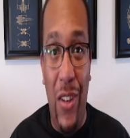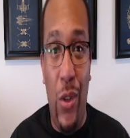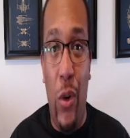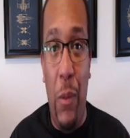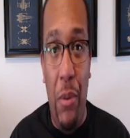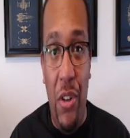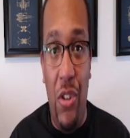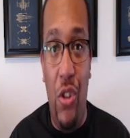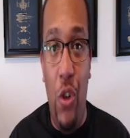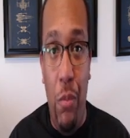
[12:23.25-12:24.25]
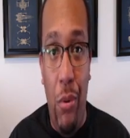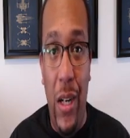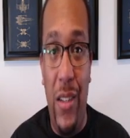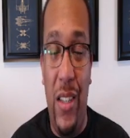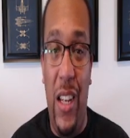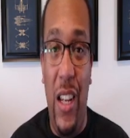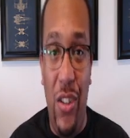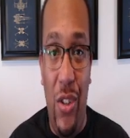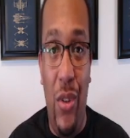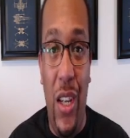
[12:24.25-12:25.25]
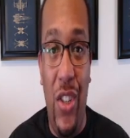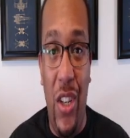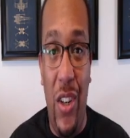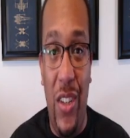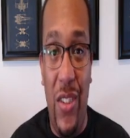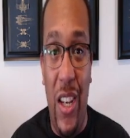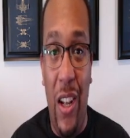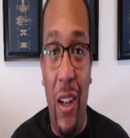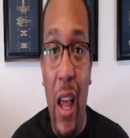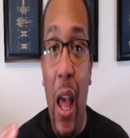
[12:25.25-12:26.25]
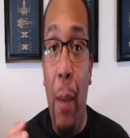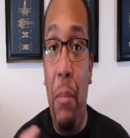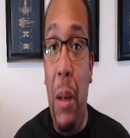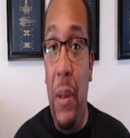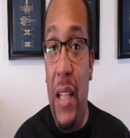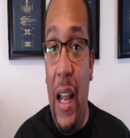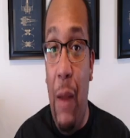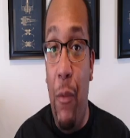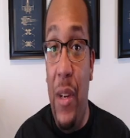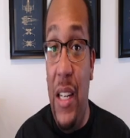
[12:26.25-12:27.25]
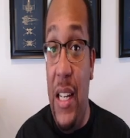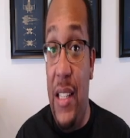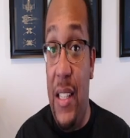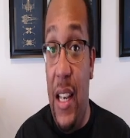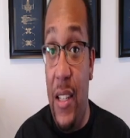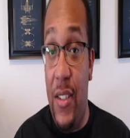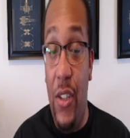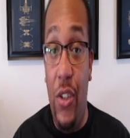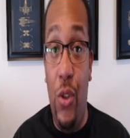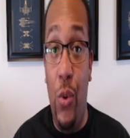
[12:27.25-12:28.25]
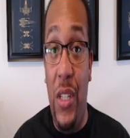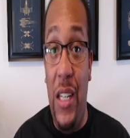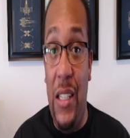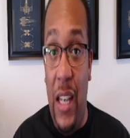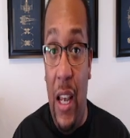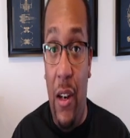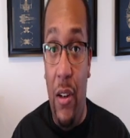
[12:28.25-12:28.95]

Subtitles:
So we're going to put 2 points into the agility skill, bumping that up from a D6 to a D10.